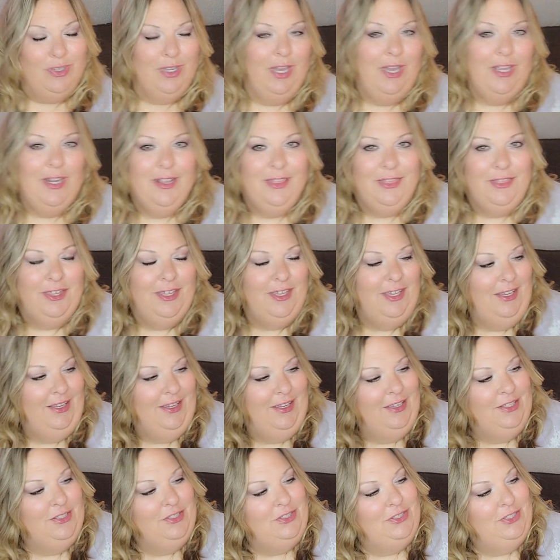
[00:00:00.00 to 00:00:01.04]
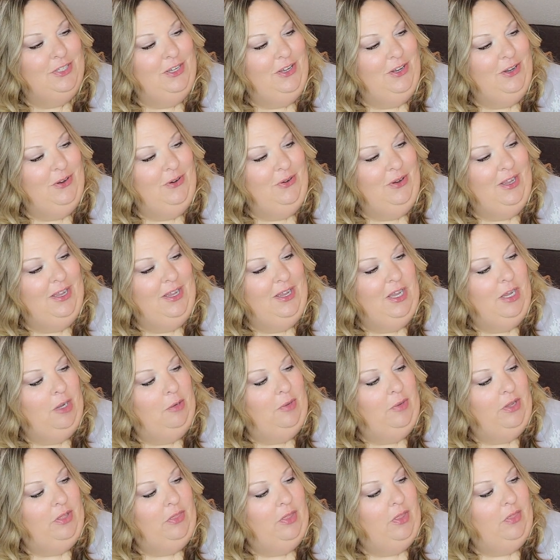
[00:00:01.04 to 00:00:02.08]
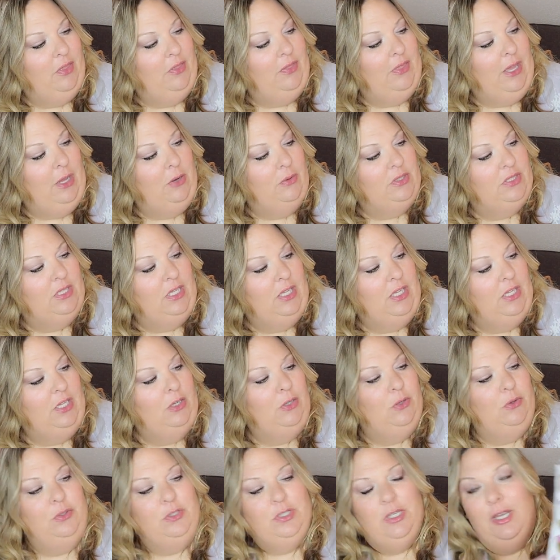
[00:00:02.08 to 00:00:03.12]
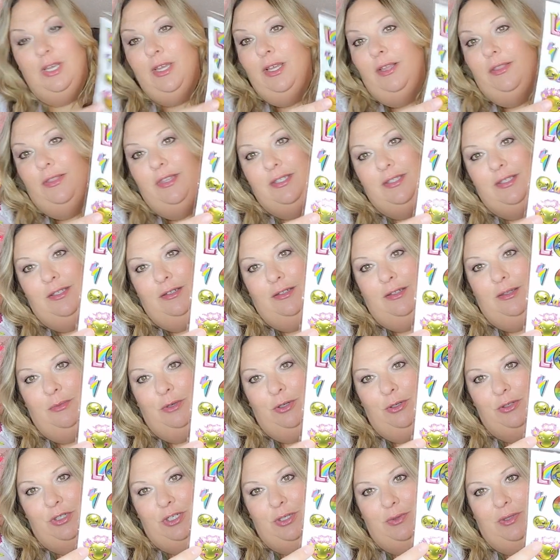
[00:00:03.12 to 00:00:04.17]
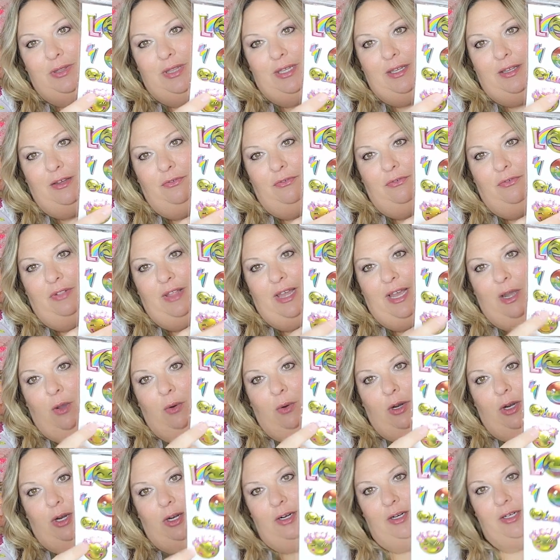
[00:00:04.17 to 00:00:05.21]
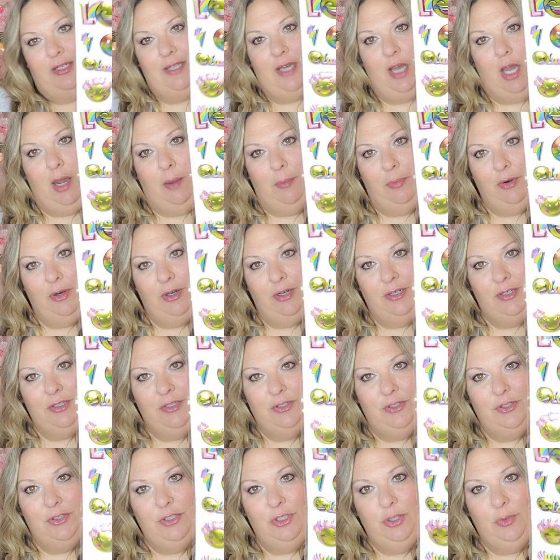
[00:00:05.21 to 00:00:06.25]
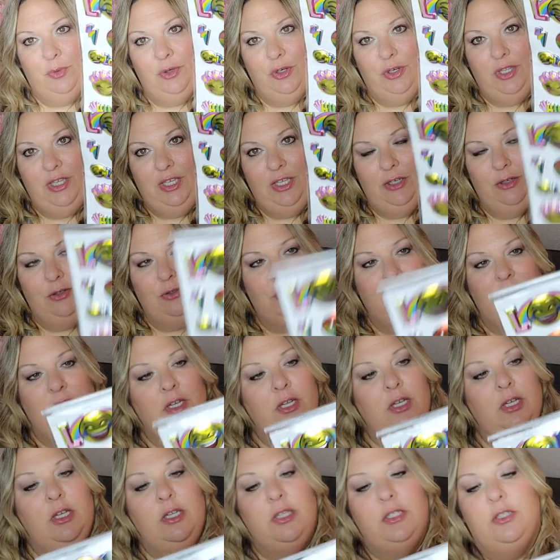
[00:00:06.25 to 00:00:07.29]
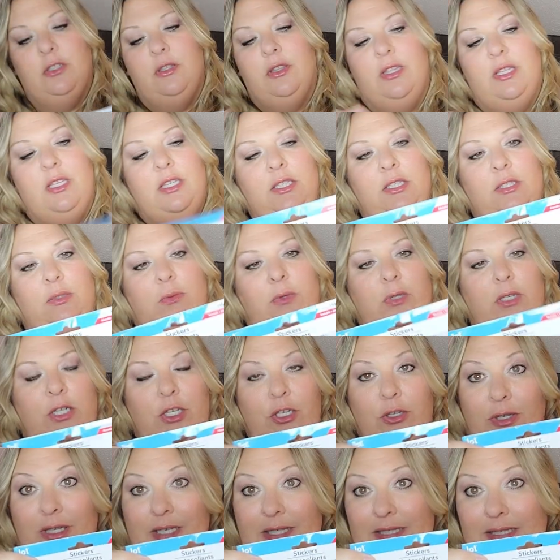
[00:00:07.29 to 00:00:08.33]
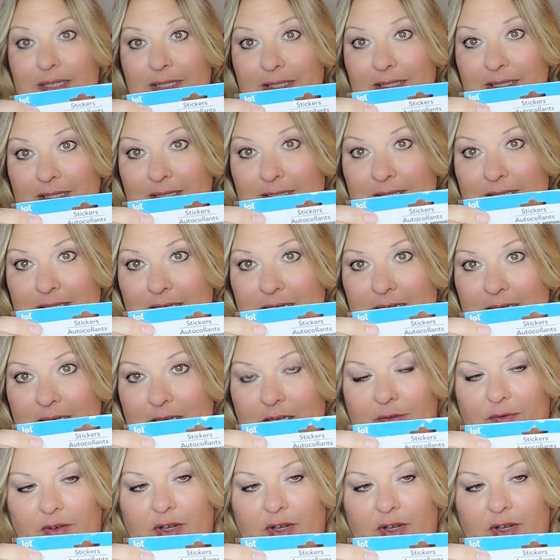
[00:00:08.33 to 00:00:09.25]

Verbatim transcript: kind of thing. So um, I thought that that was cute. This little emoji with like a flower topper, super cute. So this one, you get 16